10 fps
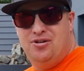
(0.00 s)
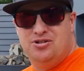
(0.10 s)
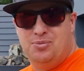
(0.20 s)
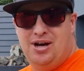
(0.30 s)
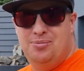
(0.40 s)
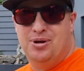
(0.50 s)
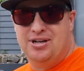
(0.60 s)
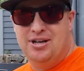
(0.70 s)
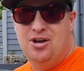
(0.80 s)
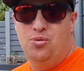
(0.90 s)
as mine, but
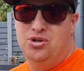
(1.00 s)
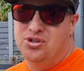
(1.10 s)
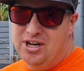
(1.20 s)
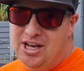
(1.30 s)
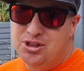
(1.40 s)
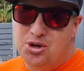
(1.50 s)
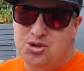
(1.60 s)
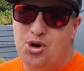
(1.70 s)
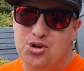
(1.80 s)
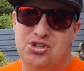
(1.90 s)
we're still going to get those
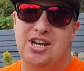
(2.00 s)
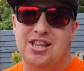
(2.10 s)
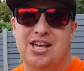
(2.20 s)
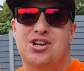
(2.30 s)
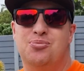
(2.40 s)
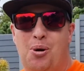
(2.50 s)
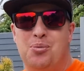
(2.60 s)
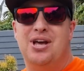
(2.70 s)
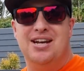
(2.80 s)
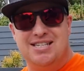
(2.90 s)
cars together and you're
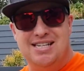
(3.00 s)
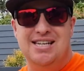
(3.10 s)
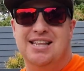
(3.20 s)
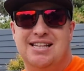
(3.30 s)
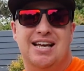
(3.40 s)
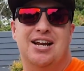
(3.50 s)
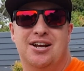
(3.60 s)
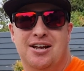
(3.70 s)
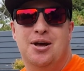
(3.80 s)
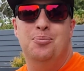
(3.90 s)
probably going to see that they're going
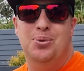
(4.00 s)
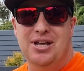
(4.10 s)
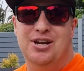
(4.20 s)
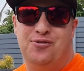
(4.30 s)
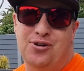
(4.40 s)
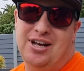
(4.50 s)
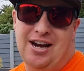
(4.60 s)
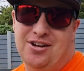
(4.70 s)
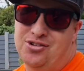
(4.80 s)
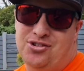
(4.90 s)
to be different
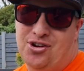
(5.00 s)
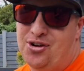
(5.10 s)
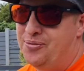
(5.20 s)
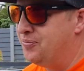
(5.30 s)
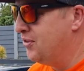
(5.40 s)
colors. So